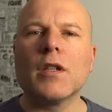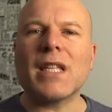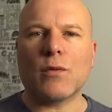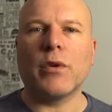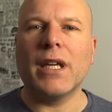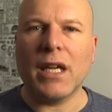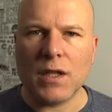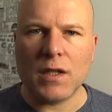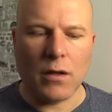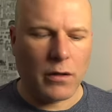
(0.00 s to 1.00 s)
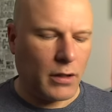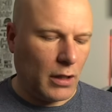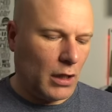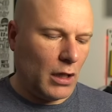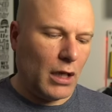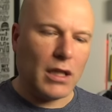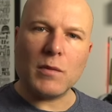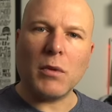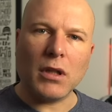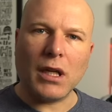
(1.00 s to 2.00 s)
So that's what you get as stock. In
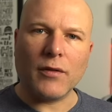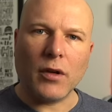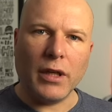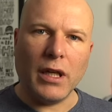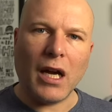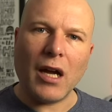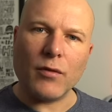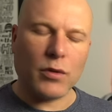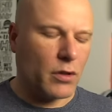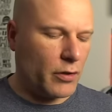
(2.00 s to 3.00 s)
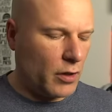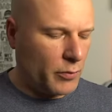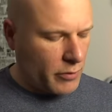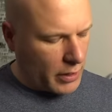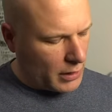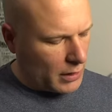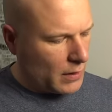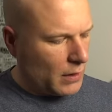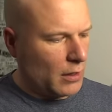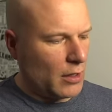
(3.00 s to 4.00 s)
this model I've got here, I've also got the
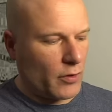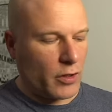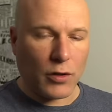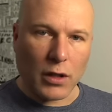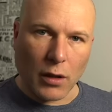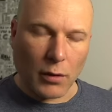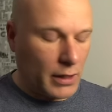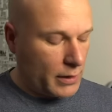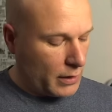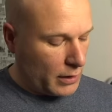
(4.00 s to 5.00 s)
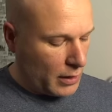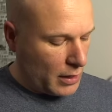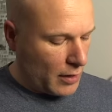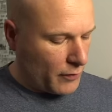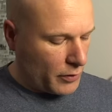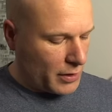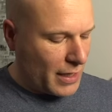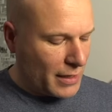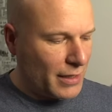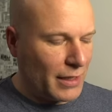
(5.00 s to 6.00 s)
upgraded, I've got the underglow lighting, I've got the
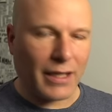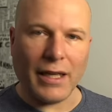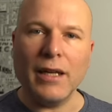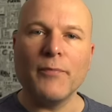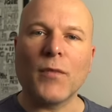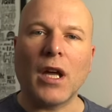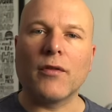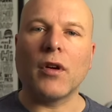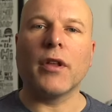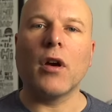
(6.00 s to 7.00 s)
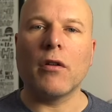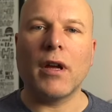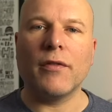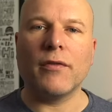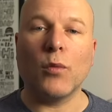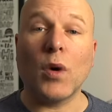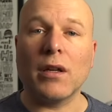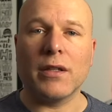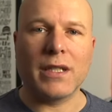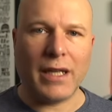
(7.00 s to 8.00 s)
tenting kit, and I've got the RF
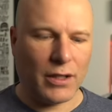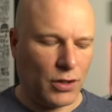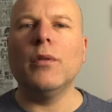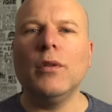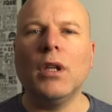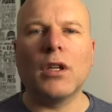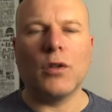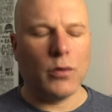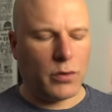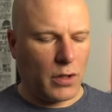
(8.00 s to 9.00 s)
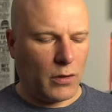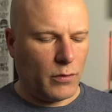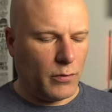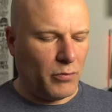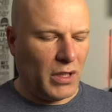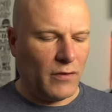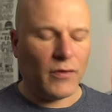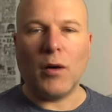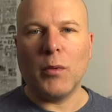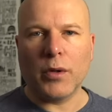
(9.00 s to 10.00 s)
wireless connection. You could also be
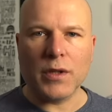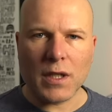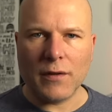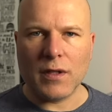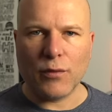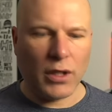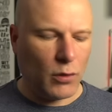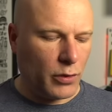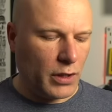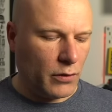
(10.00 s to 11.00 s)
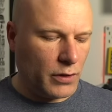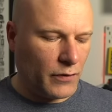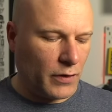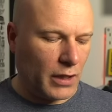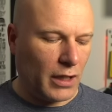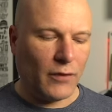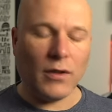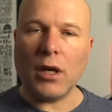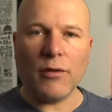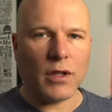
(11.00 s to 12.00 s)
far more conservative when you order your Defy. And if you
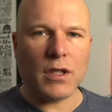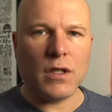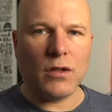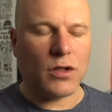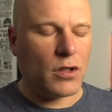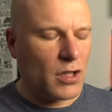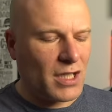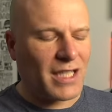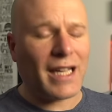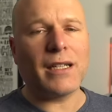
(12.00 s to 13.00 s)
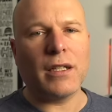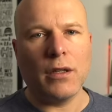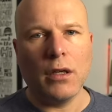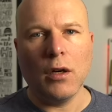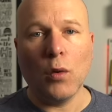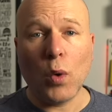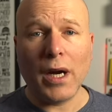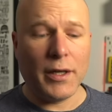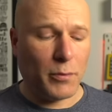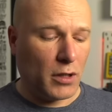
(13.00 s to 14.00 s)
go for the standard
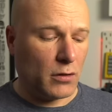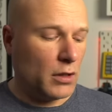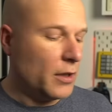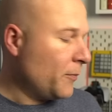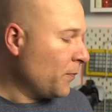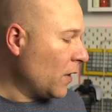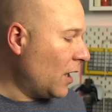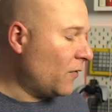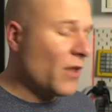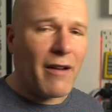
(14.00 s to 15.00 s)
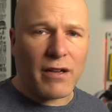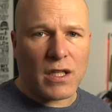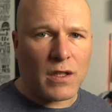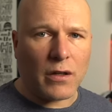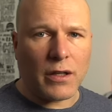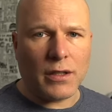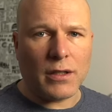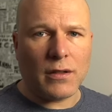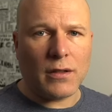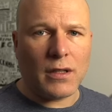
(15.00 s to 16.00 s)
wired model, if they're in stock at
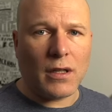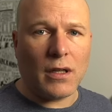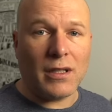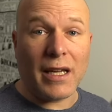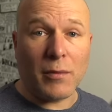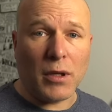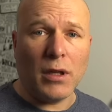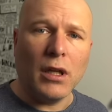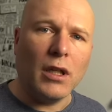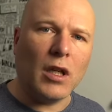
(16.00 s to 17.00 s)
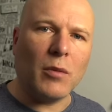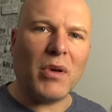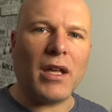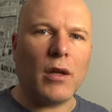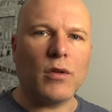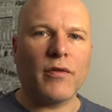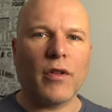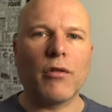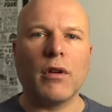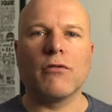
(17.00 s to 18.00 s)
Dygma, you can pick those up for
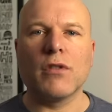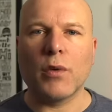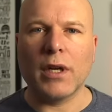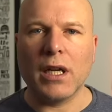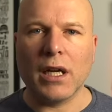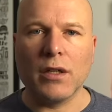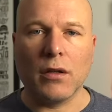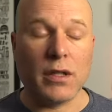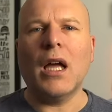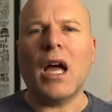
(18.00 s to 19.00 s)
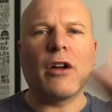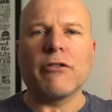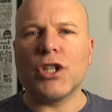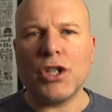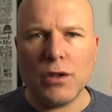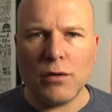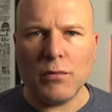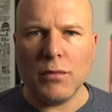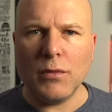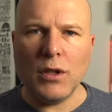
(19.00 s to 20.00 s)
$329. I'm going to
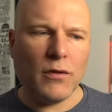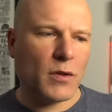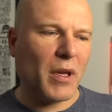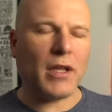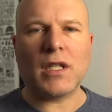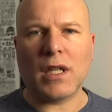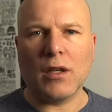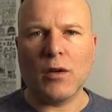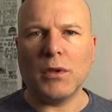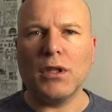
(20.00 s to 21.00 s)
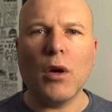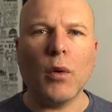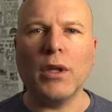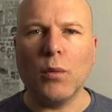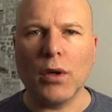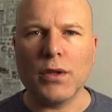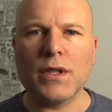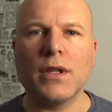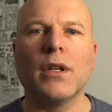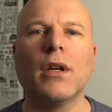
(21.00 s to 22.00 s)
assume you spec this thing up, you know what you
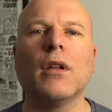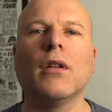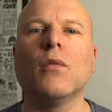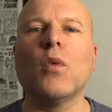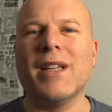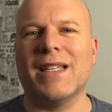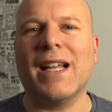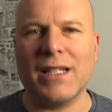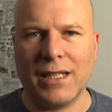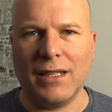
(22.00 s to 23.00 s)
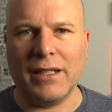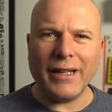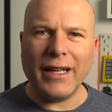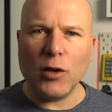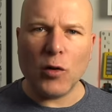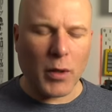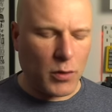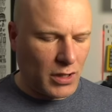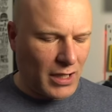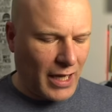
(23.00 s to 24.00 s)
want. What is it actually like? In
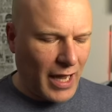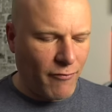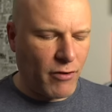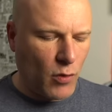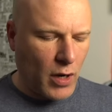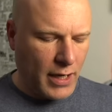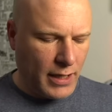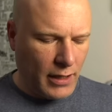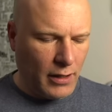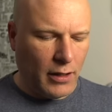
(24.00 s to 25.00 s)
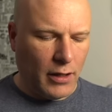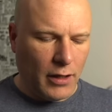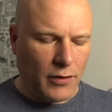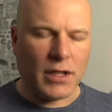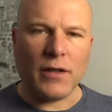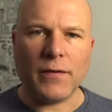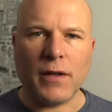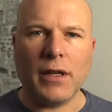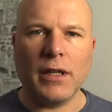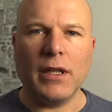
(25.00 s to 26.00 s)
almost every way, the
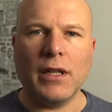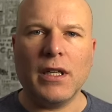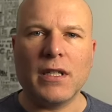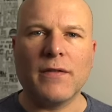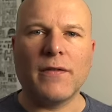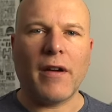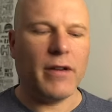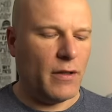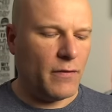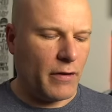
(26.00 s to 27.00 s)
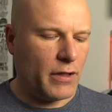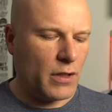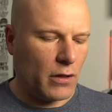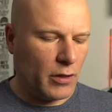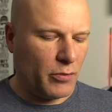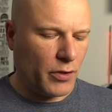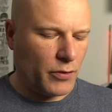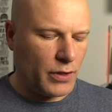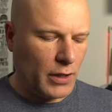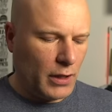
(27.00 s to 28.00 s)
Defy is a very, very solid
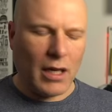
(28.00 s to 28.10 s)
product.